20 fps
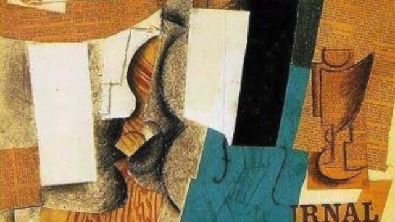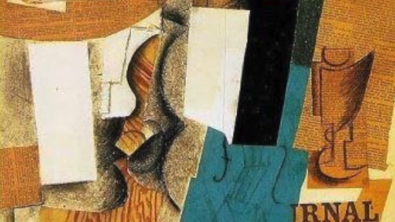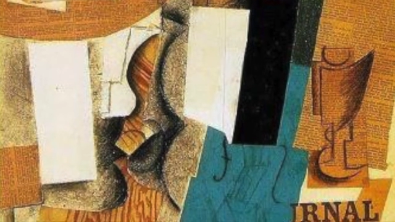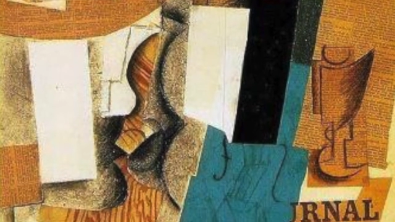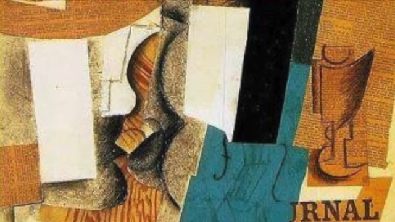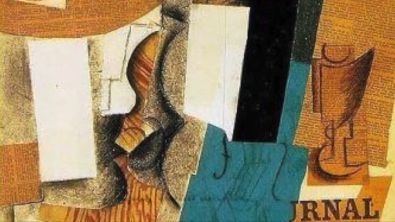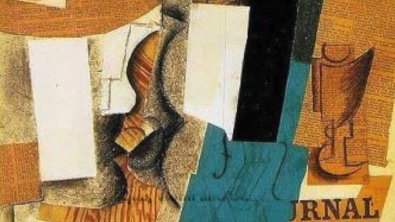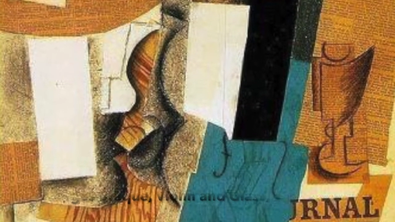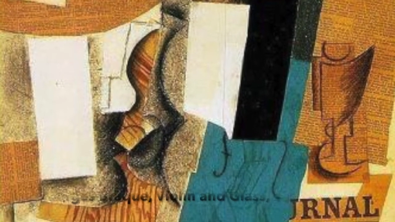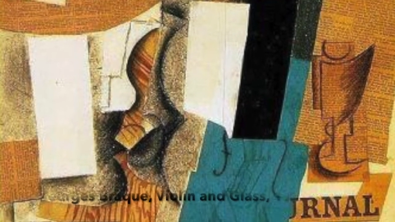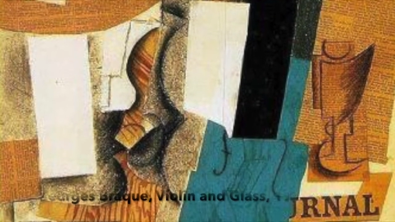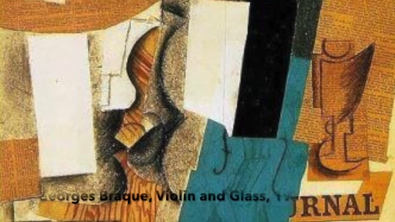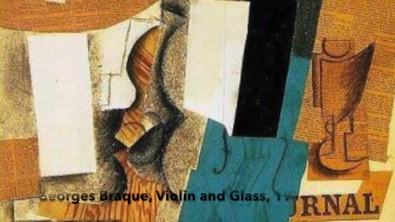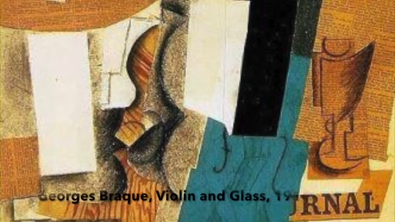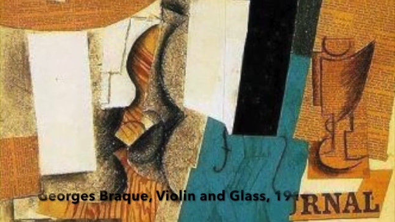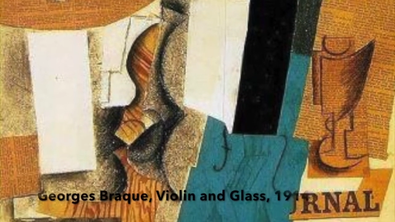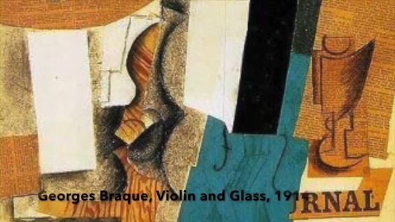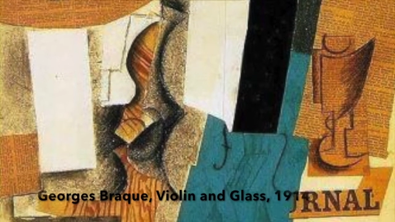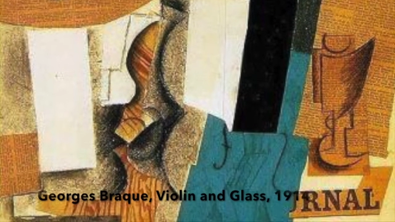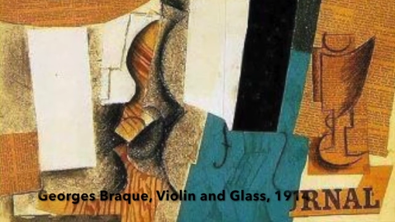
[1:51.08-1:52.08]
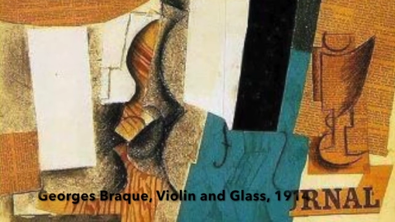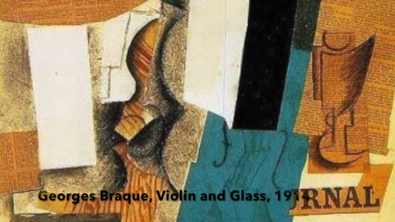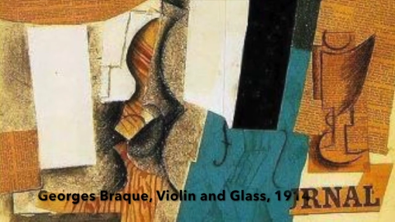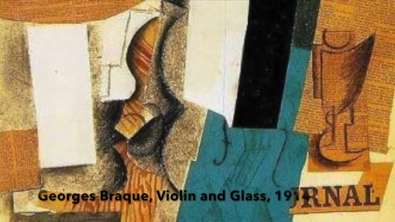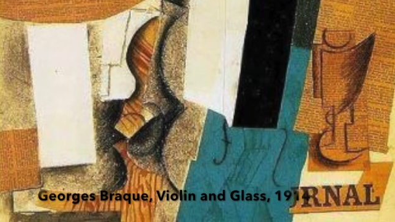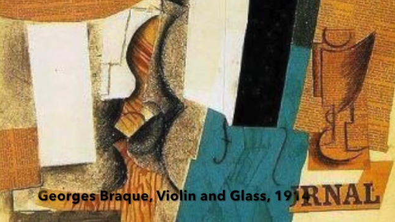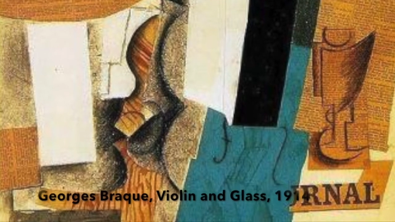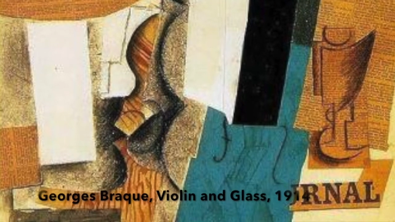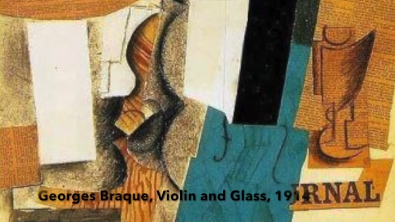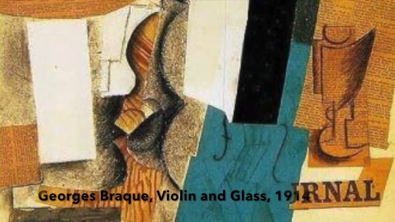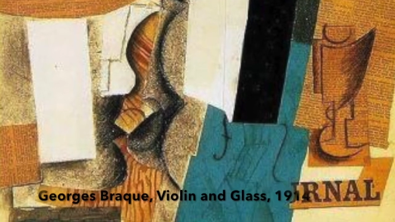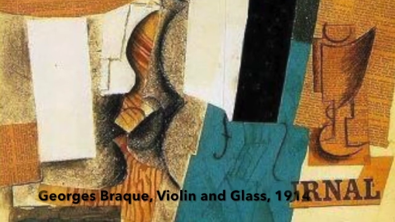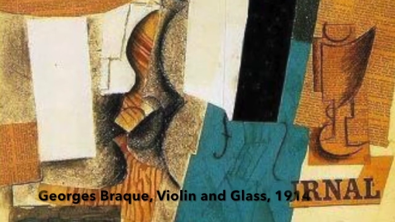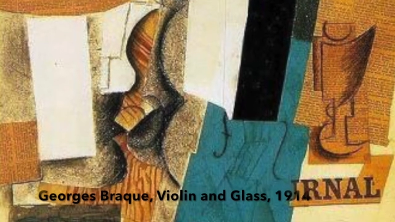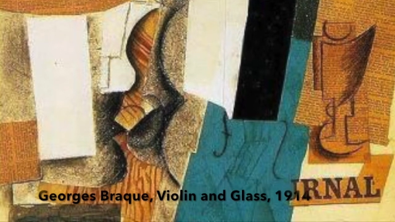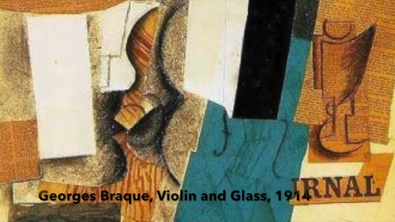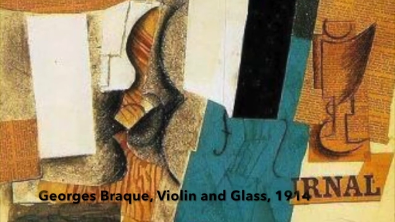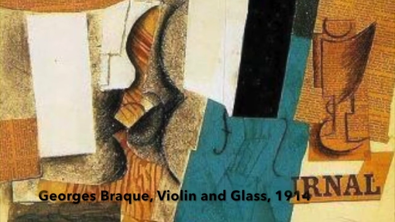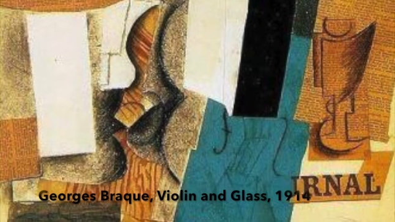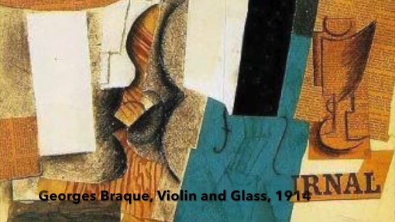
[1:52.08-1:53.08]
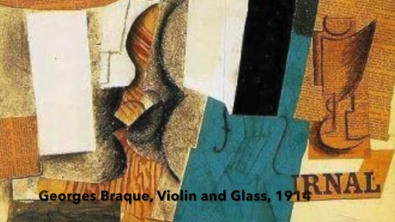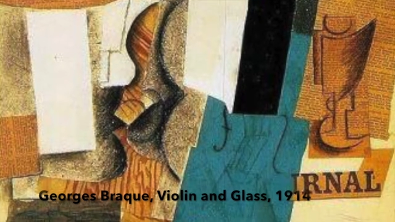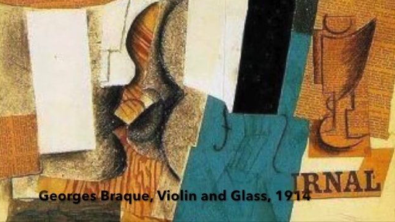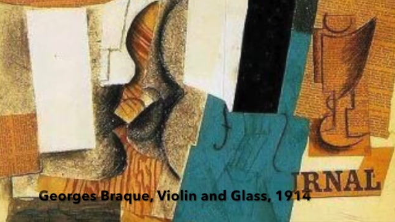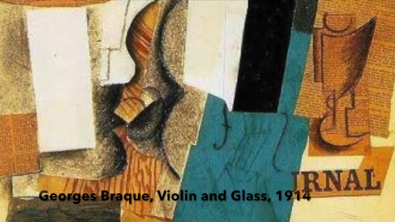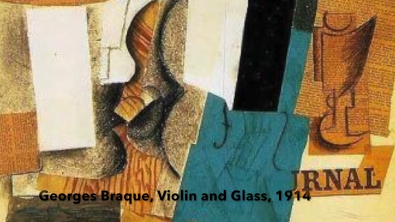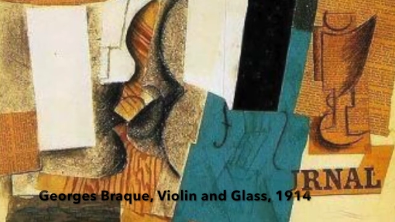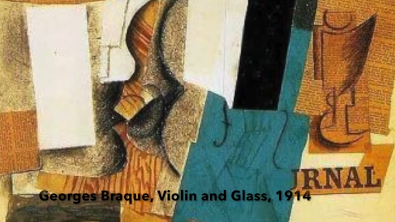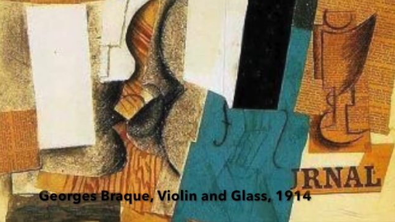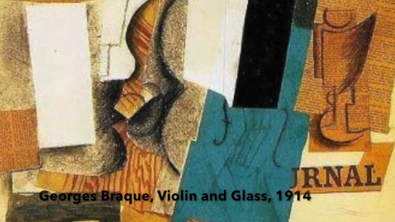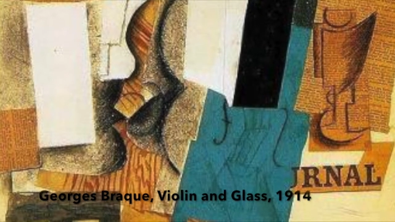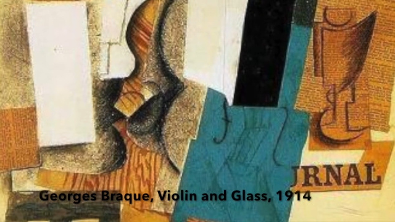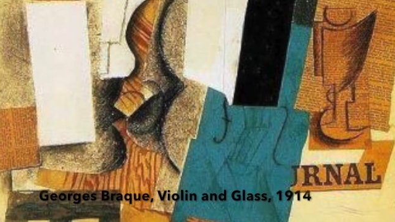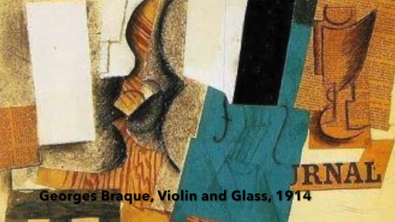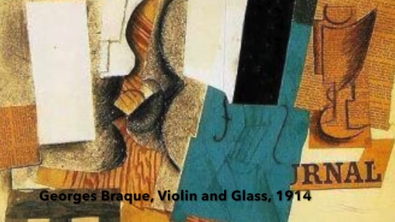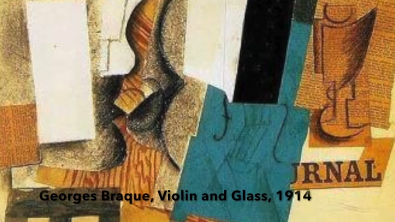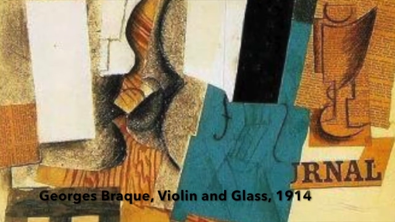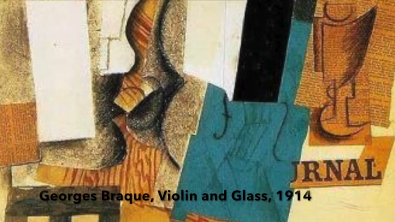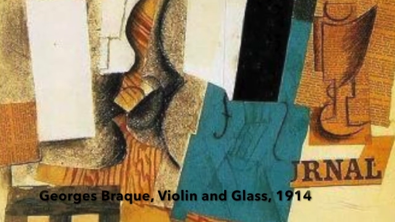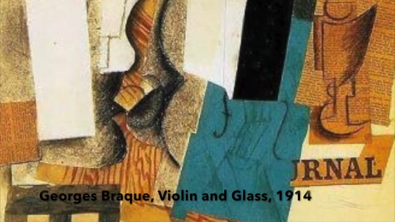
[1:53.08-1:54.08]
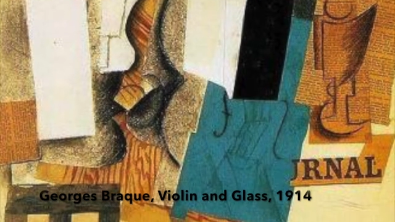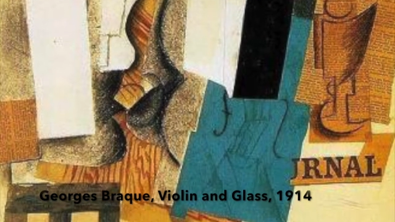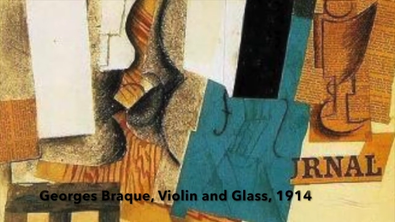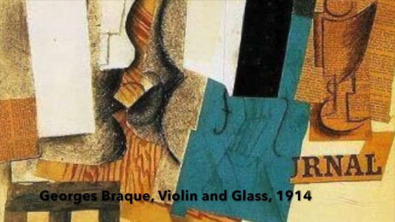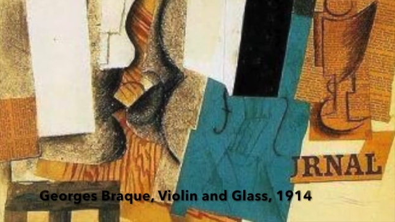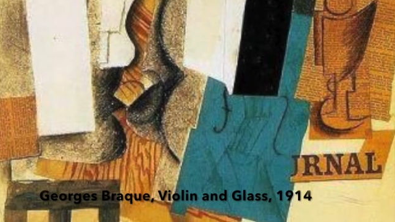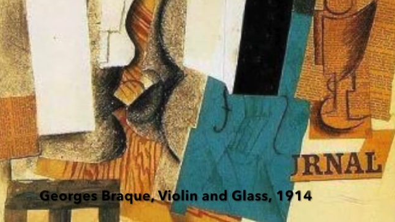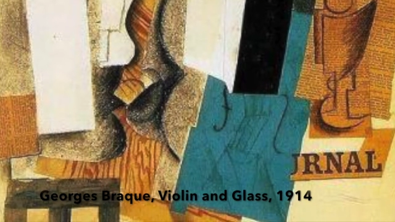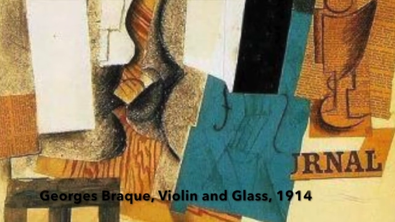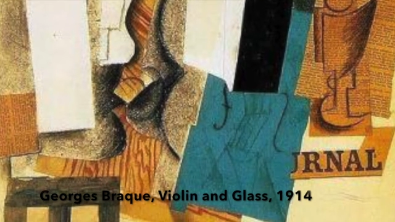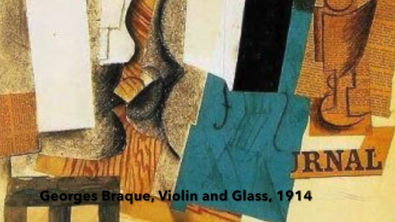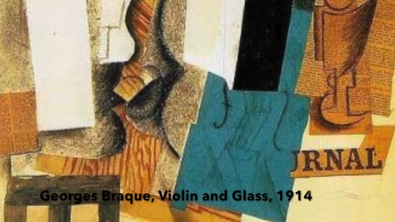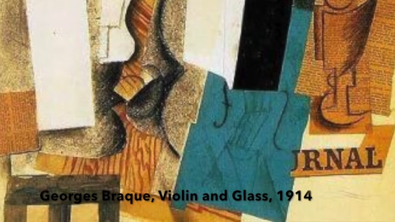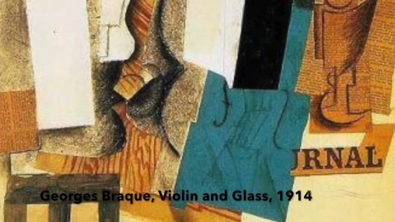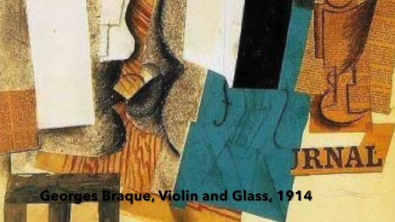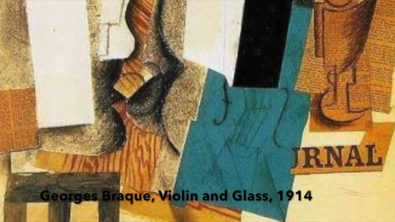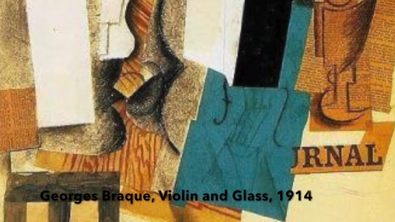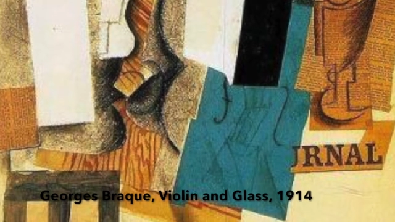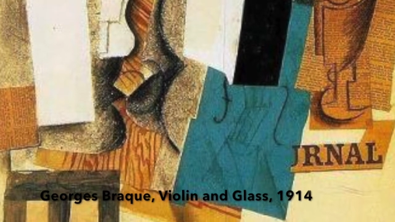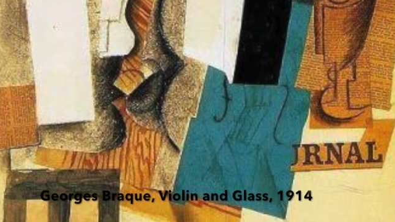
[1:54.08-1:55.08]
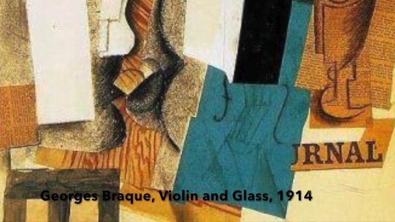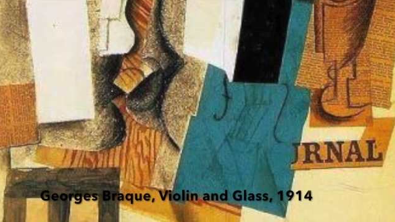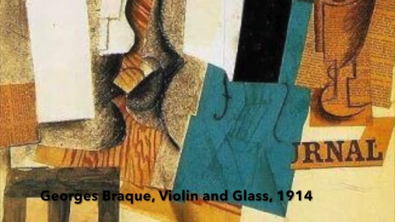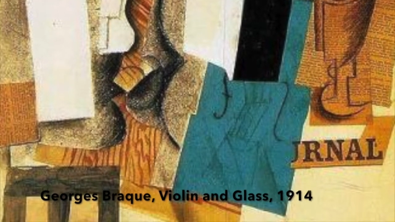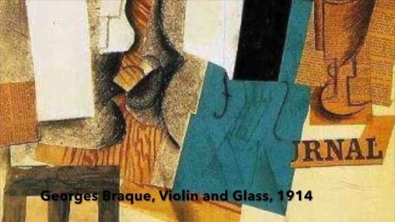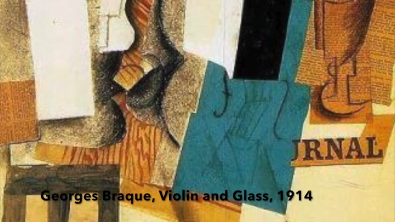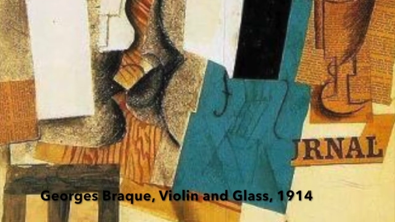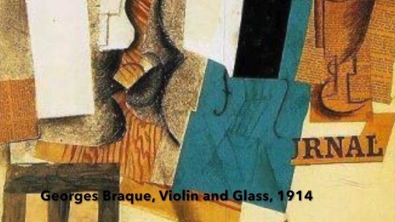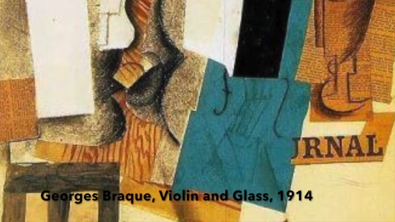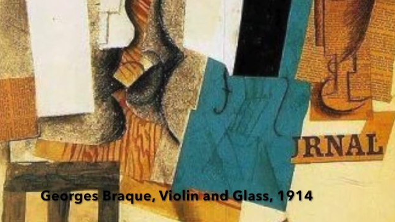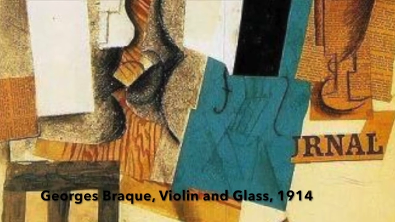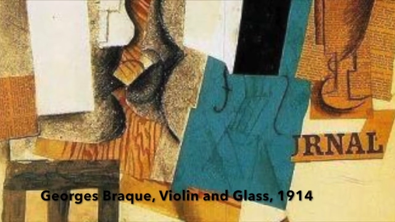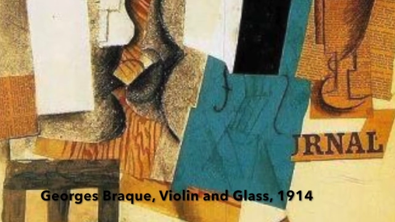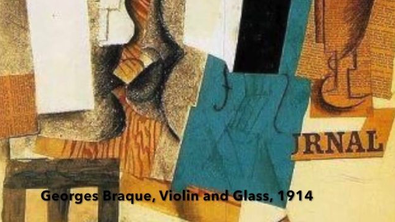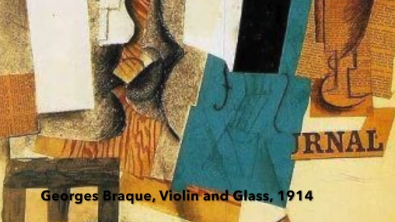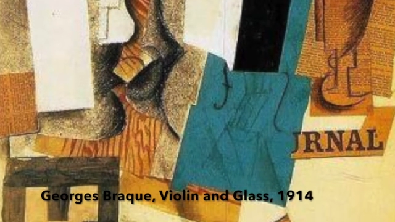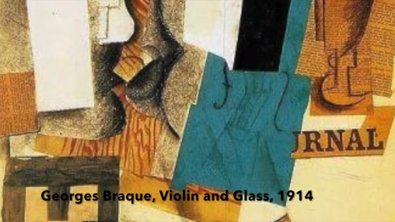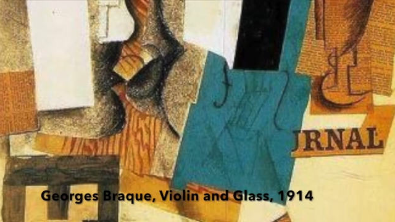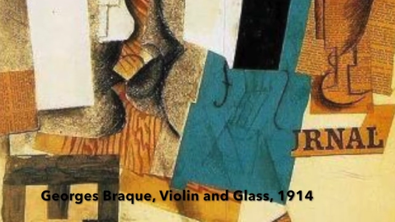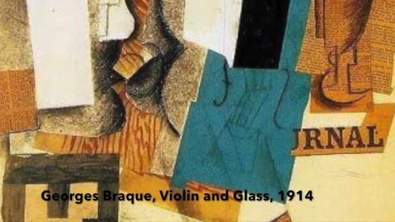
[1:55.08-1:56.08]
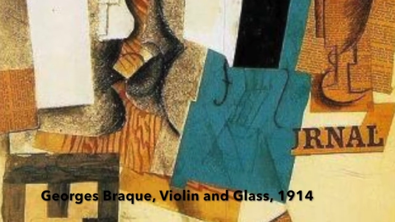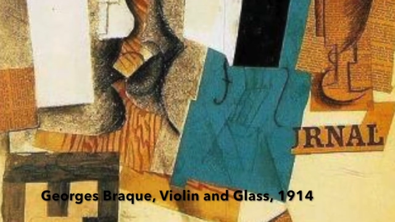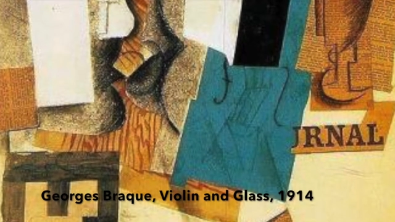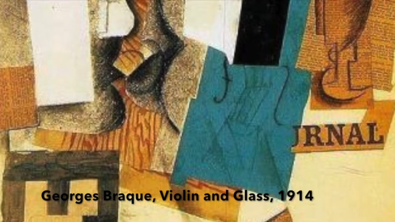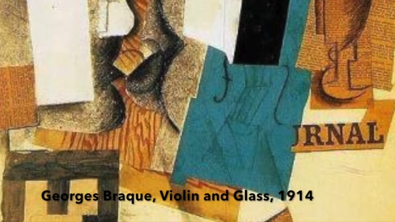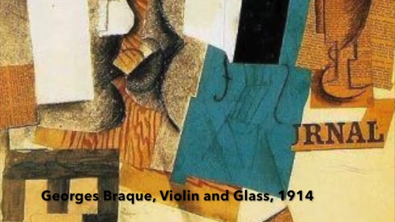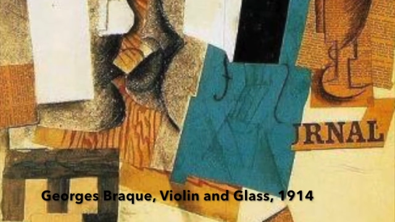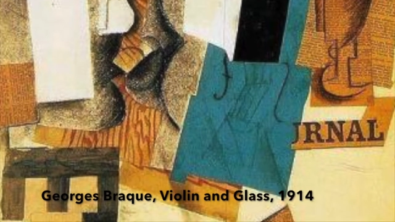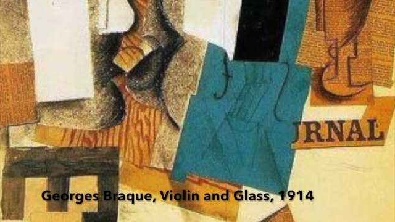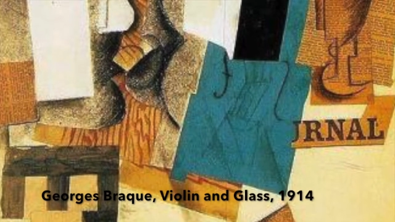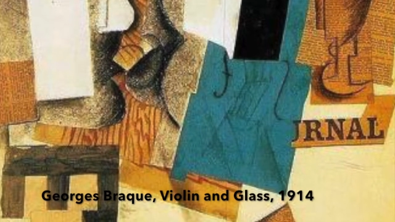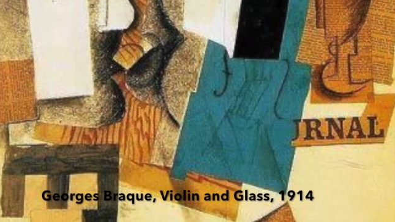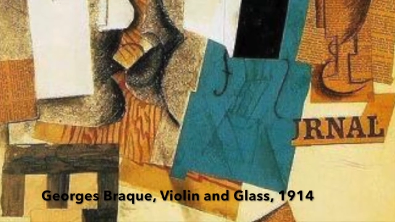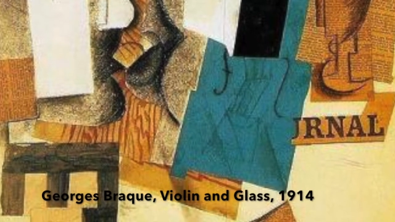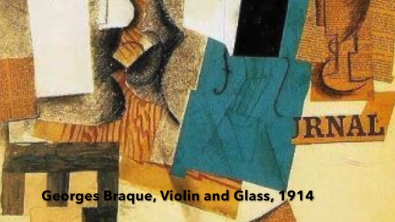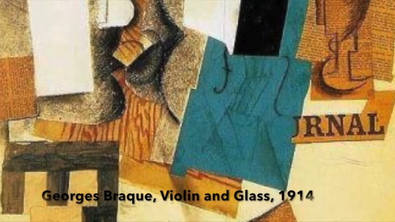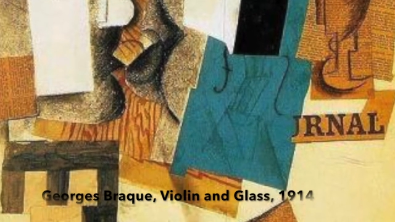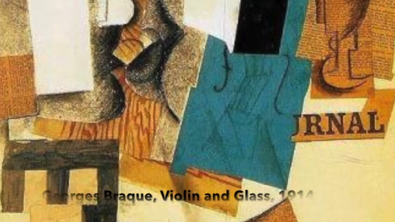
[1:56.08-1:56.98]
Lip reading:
Nobody's mouth can be seen.